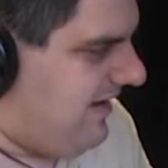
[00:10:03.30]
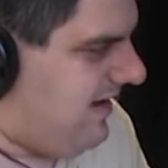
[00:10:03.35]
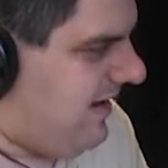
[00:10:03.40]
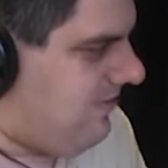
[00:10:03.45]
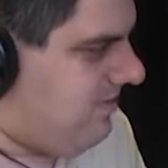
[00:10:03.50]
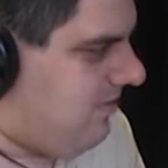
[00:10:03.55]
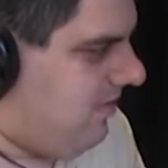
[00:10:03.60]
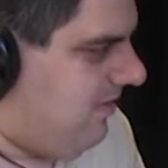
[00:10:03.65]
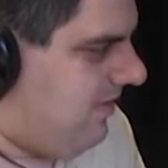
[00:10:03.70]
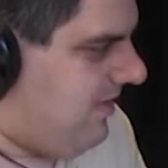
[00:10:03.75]
he
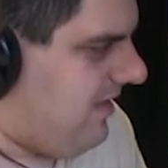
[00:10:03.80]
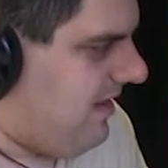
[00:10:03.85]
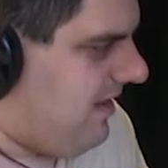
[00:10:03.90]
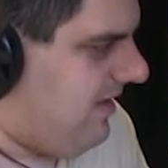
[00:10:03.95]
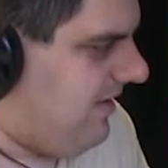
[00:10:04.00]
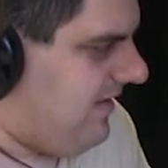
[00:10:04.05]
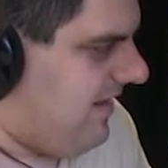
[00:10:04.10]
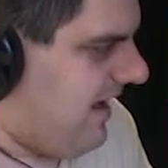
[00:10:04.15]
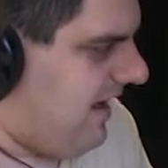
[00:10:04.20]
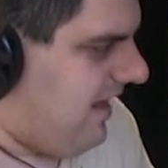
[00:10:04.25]
does over
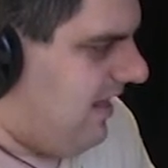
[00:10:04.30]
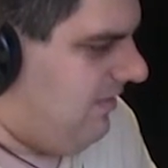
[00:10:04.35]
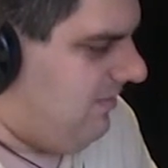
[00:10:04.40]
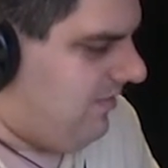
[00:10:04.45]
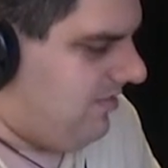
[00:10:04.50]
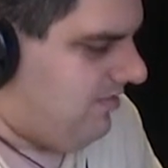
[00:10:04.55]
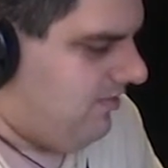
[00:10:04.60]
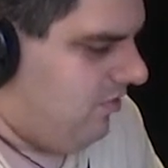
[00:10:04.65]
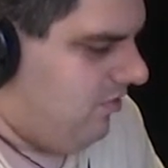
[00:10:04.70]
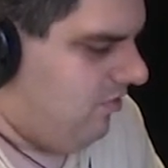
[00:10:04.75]
there in
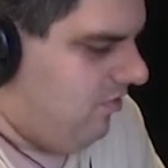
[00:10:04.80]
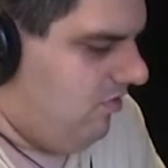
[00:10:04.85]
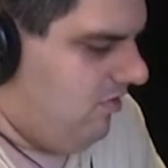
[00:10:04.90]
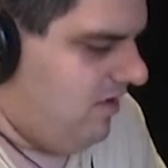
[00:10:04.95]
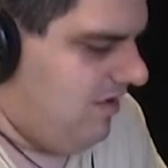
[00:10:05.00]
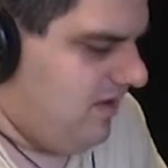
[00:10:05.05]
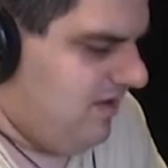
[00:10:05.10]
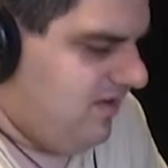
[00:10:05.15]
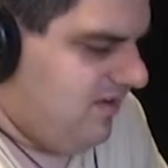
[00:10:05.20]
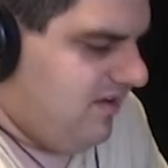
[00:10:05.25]
Kalamazoo.